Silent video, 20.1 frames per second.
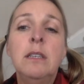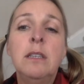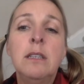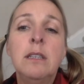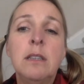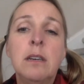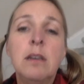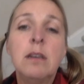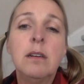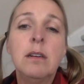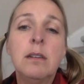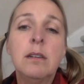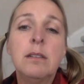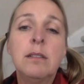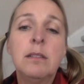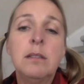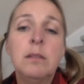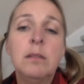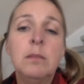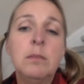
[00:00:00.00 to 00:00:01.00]
there are
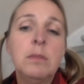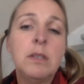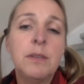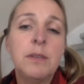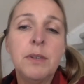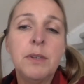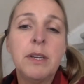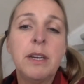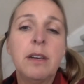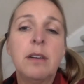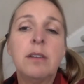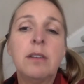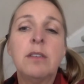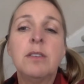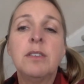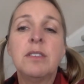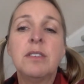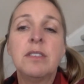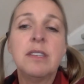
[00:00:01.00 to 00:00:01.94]
some different characters.